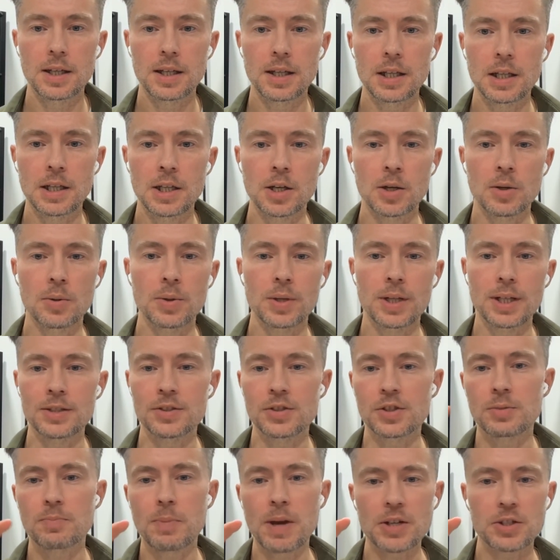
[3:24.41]
in
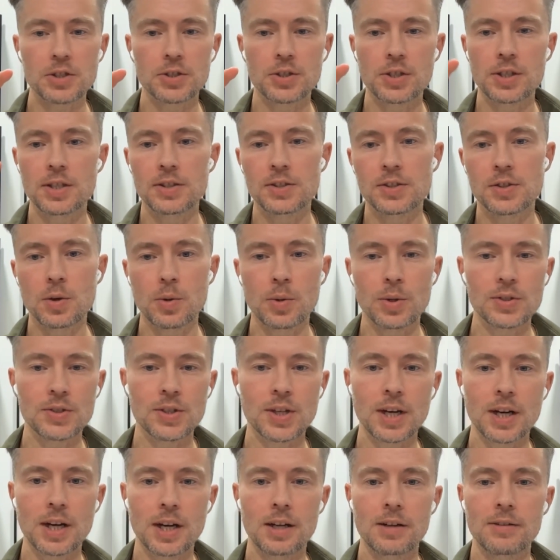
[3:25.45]
specialty, it's always
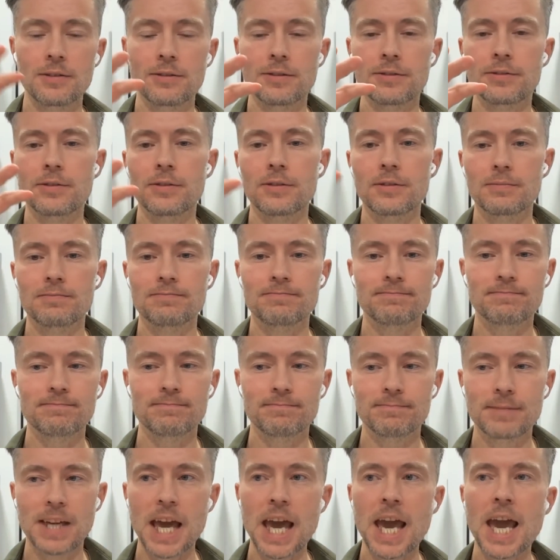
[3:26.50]
kind of
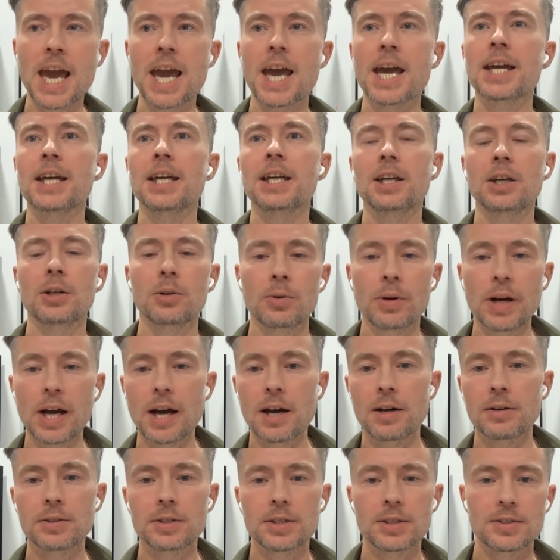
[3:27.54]
hanging
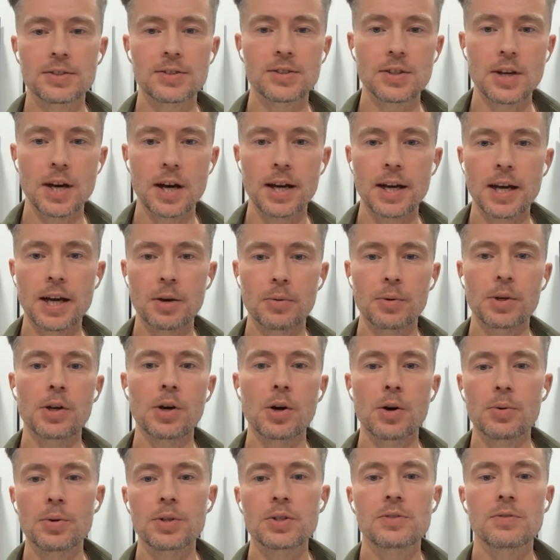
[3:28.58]
around. It's not how we
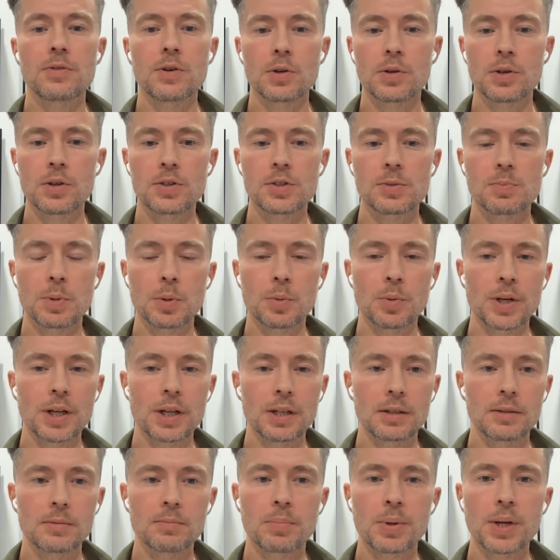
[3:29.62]
always focus, but
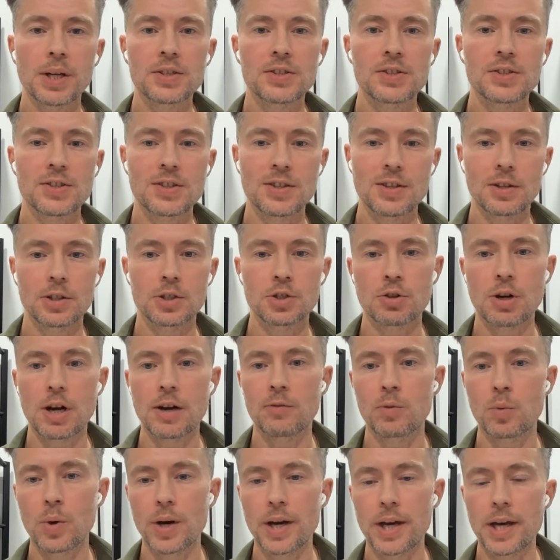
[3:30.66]
when prices either
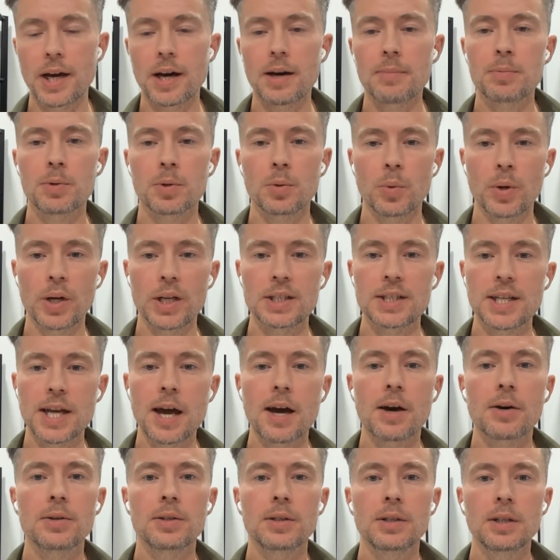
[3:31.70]
drive way up or way
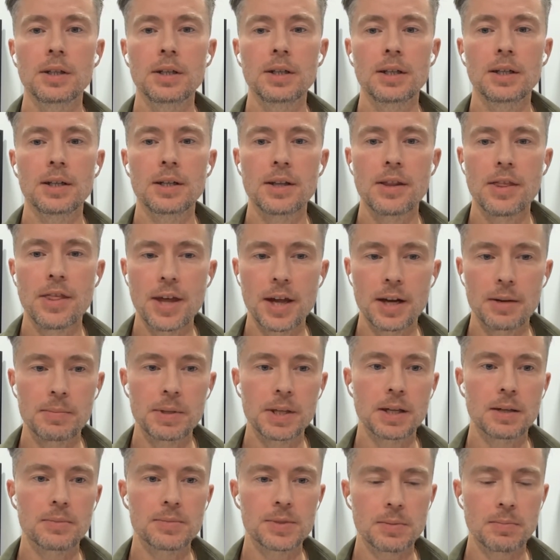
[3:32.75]
down, then it
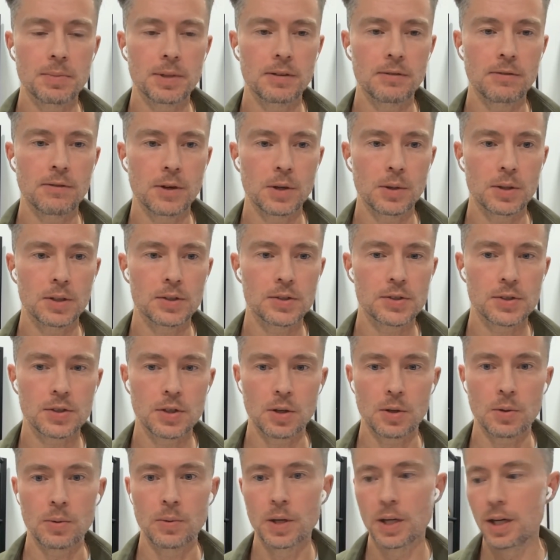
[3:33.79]
becomes a big focus.
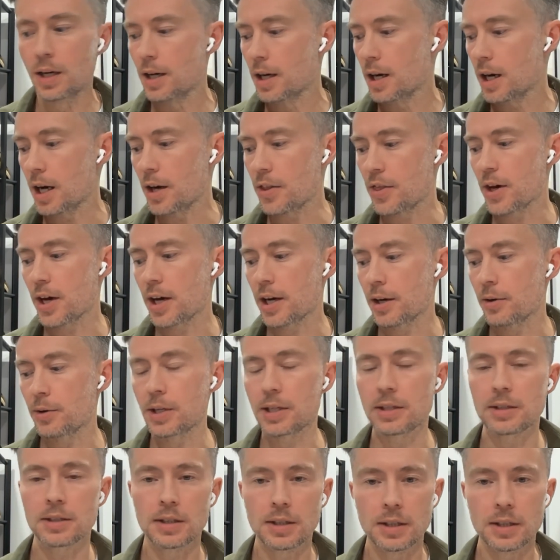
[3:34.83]
So I thought I would